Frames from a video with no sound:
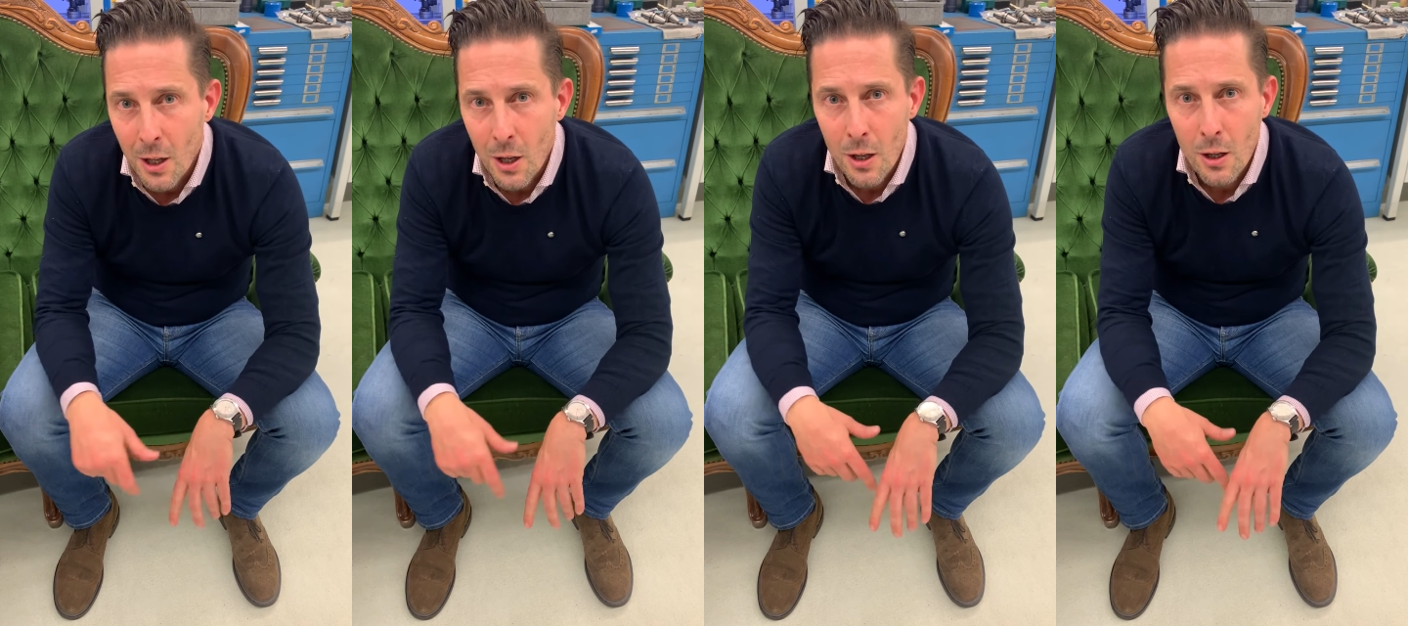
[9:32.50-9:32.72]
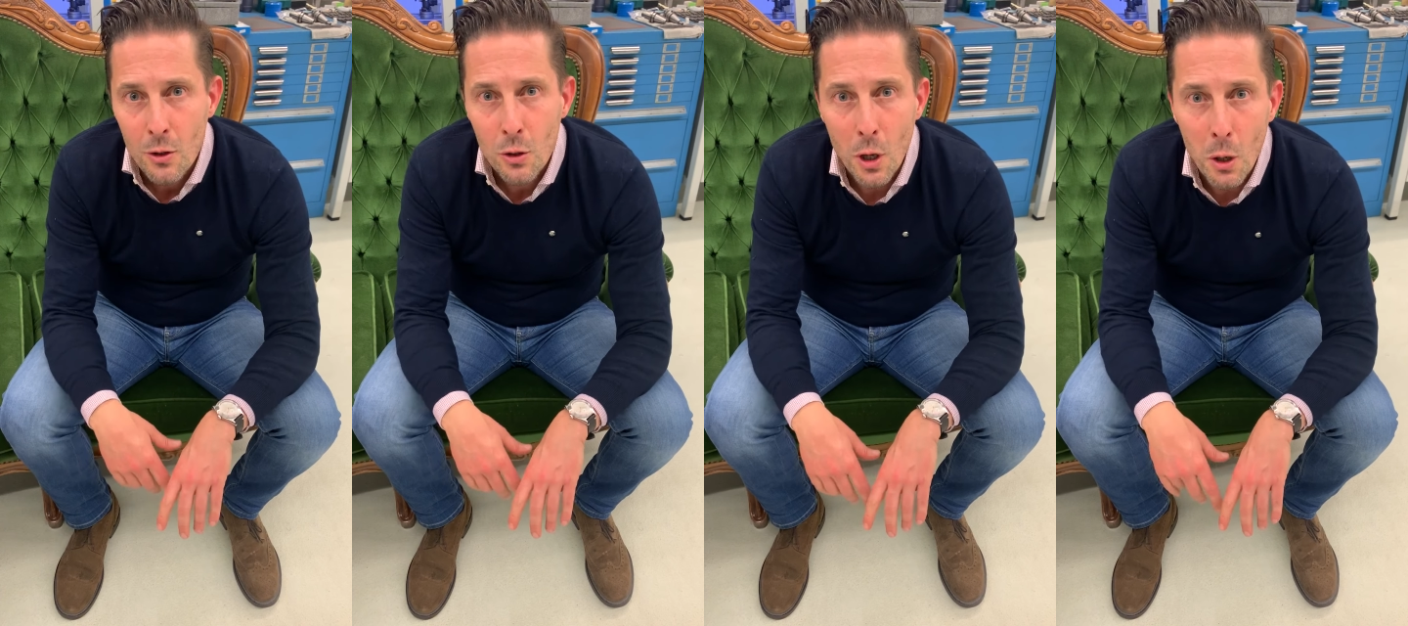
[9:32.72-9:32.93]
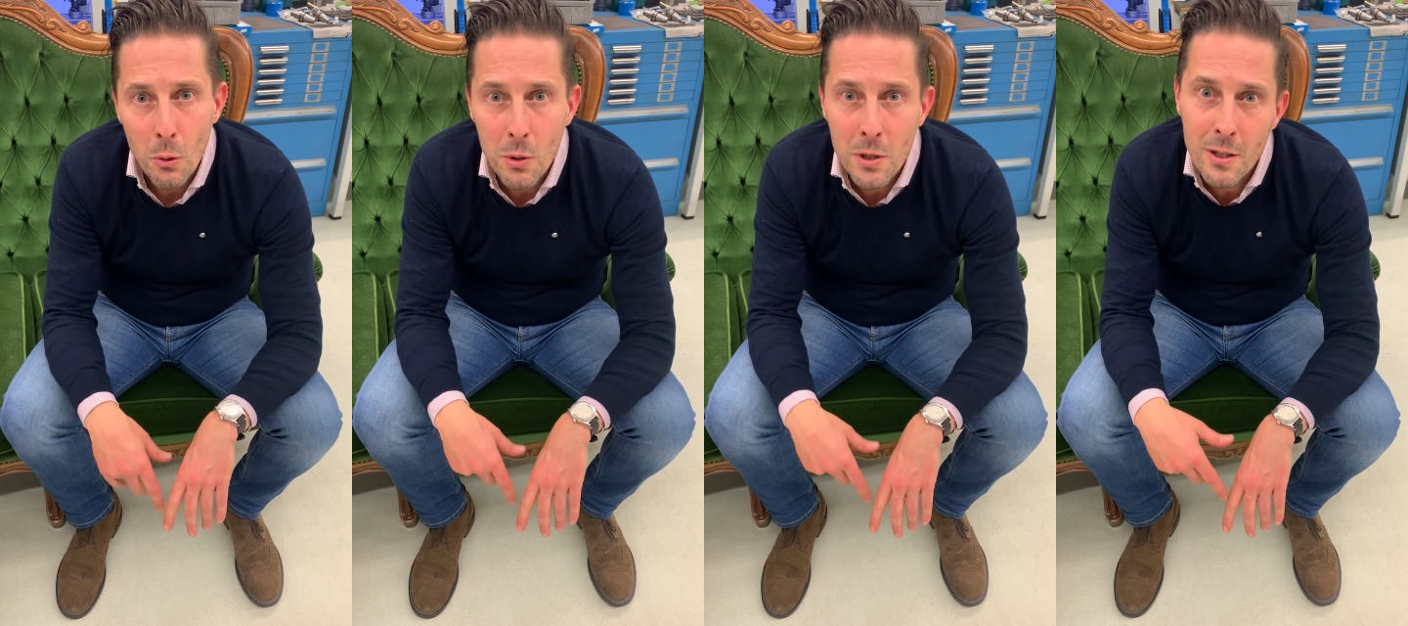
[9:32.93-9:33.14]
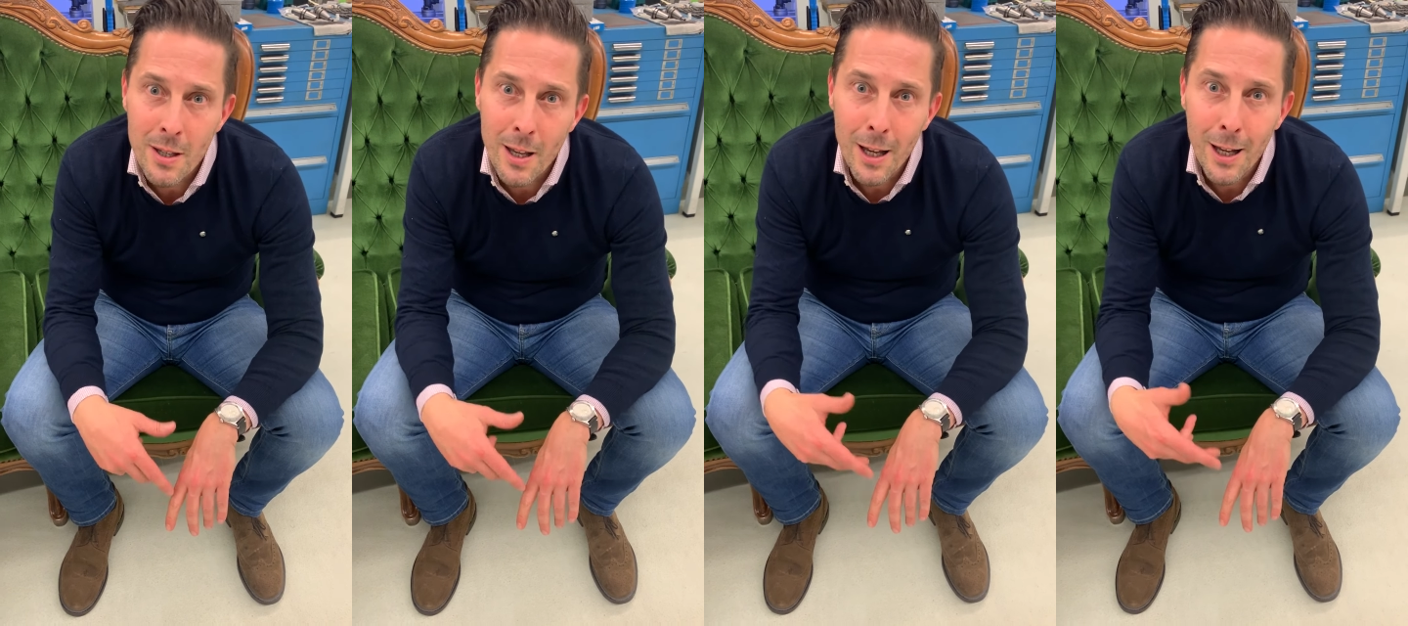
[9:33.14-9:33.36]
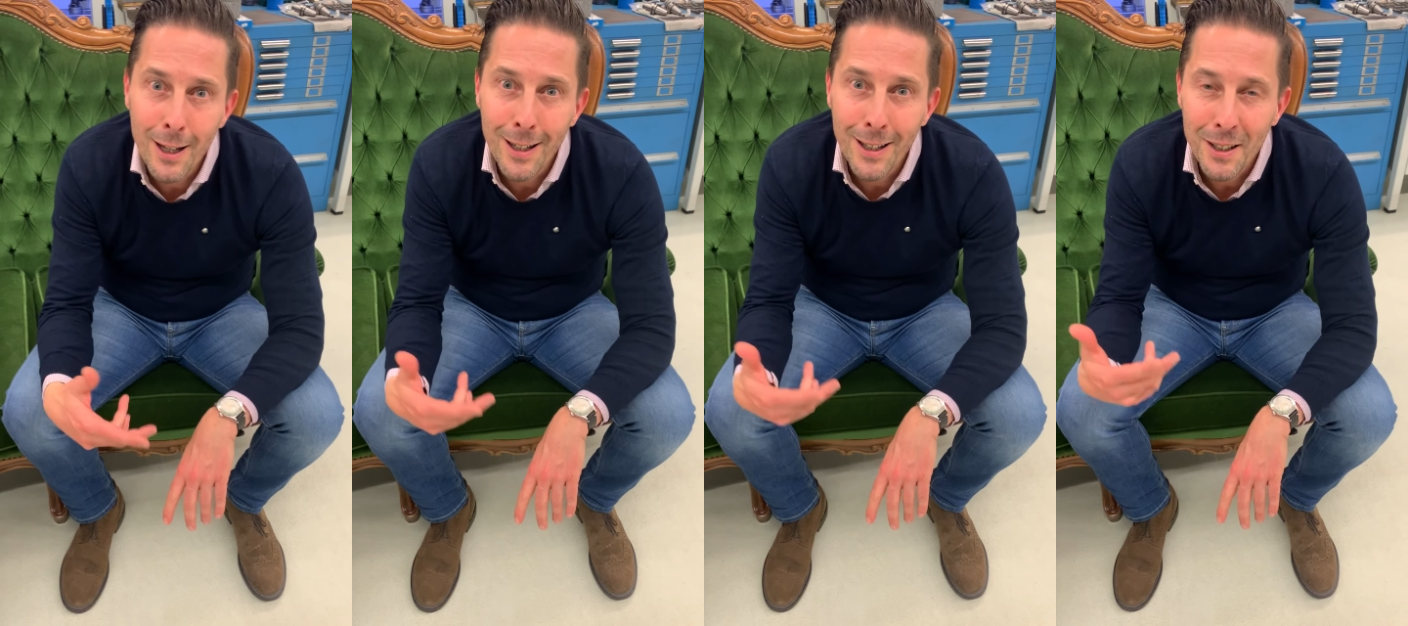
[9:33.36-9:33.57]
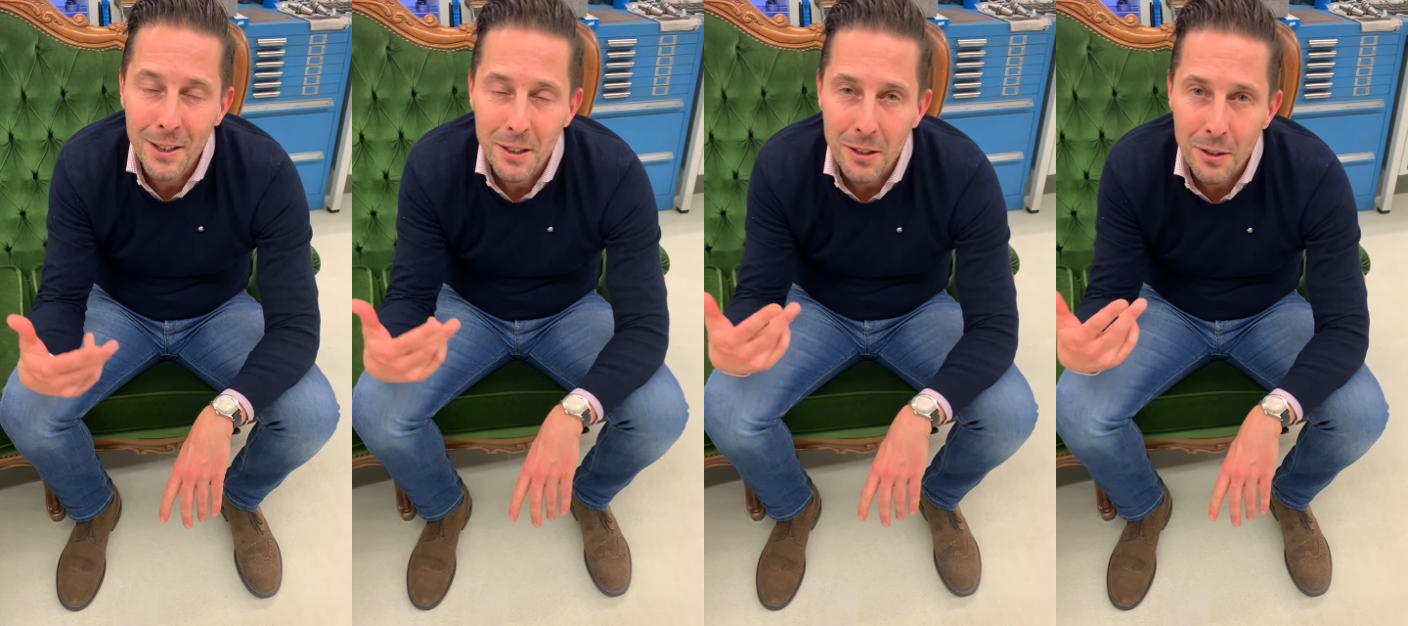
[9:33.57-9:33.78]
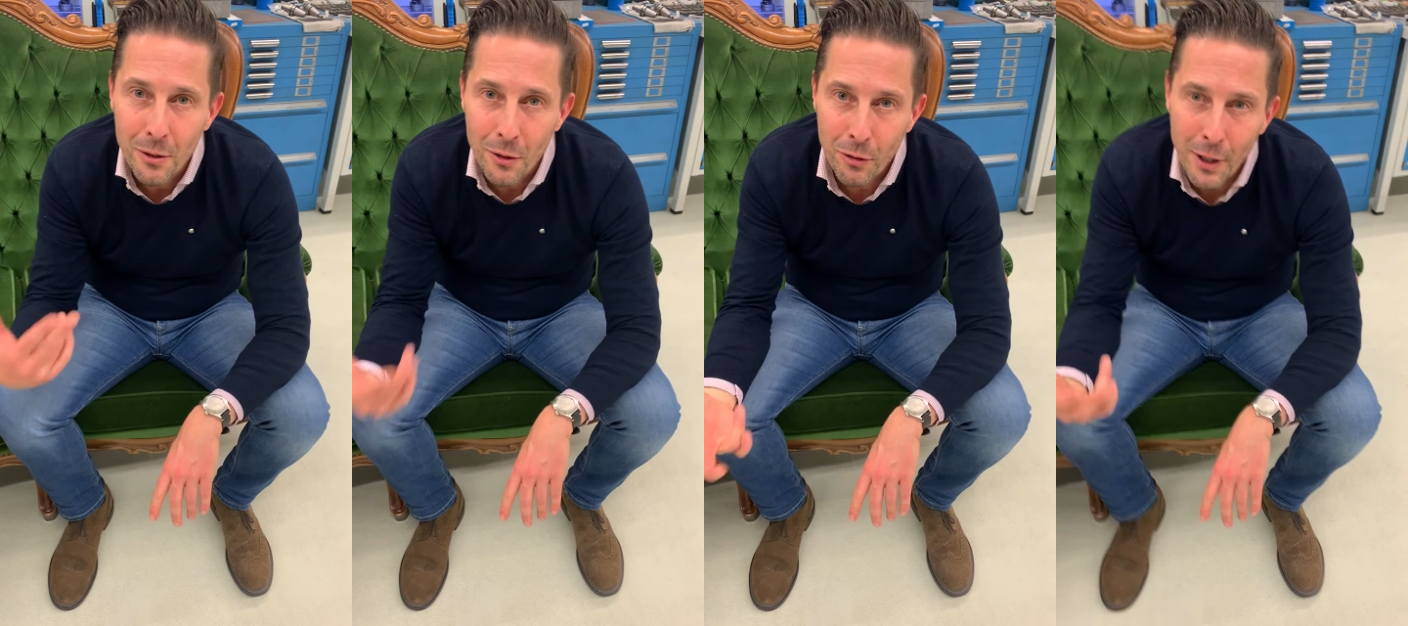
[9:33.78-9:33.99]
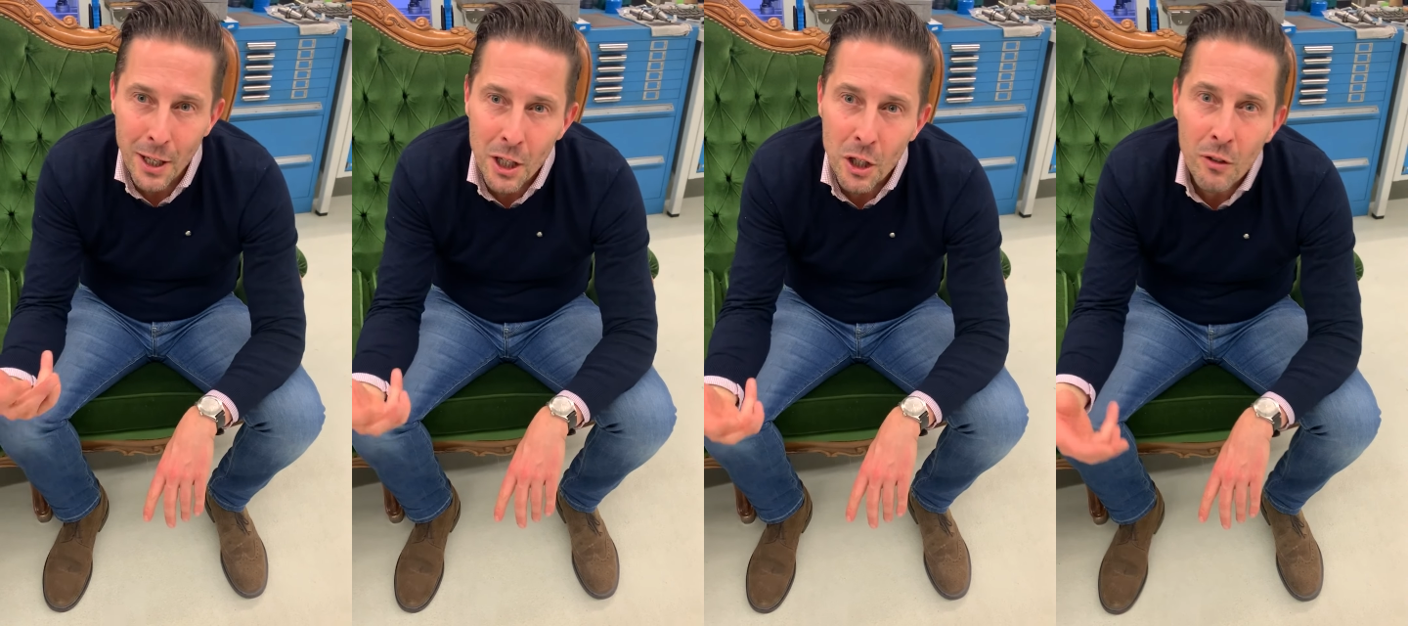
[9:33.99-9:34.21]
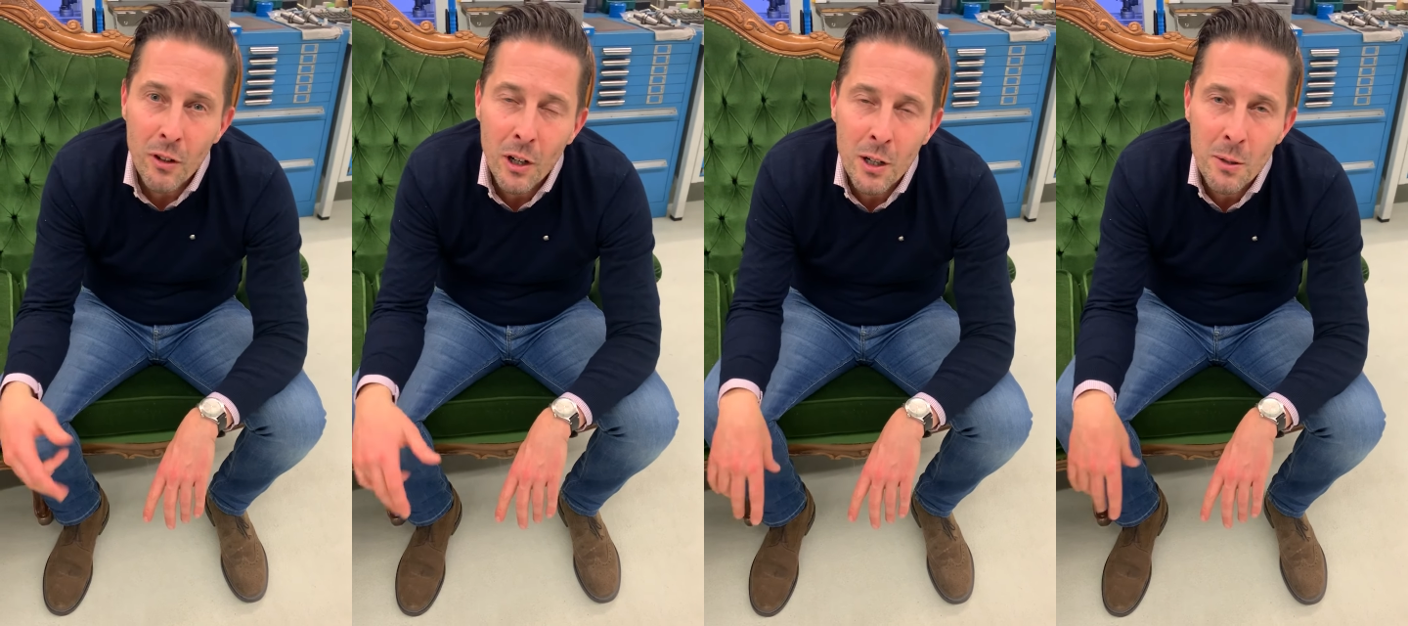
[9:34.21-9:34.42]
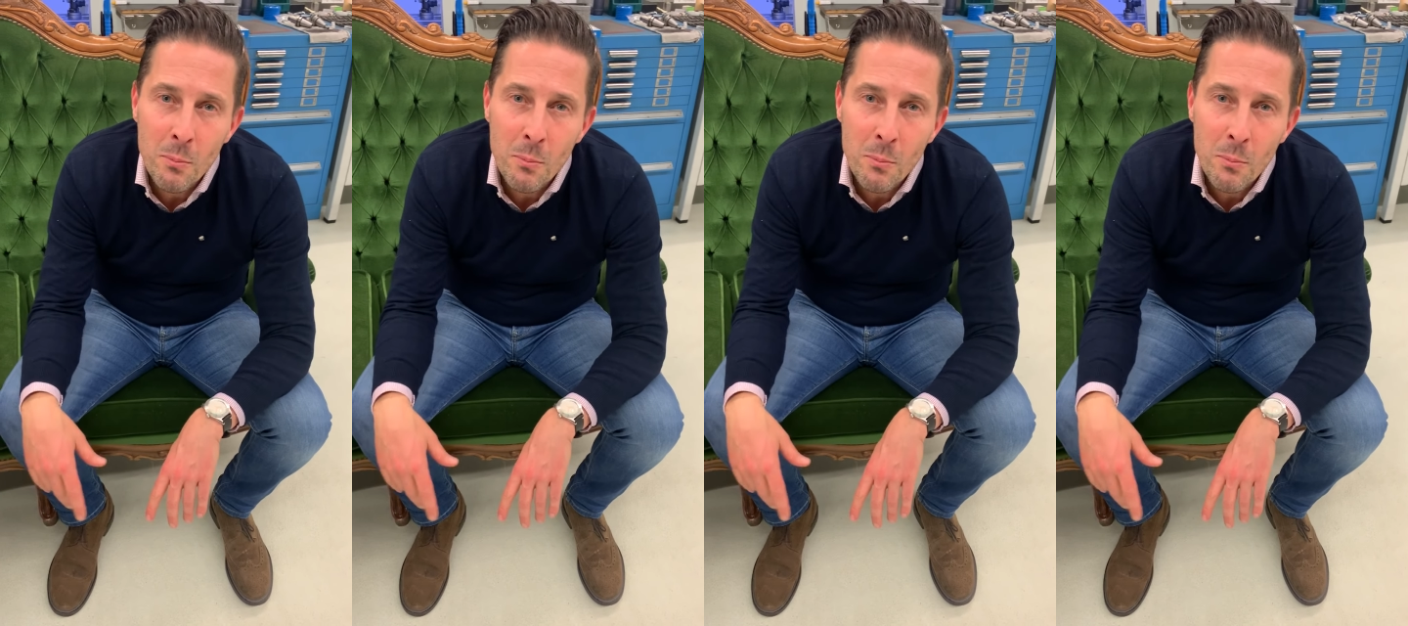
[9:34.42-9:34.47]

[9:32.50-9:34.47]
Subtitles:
So I would say thank you very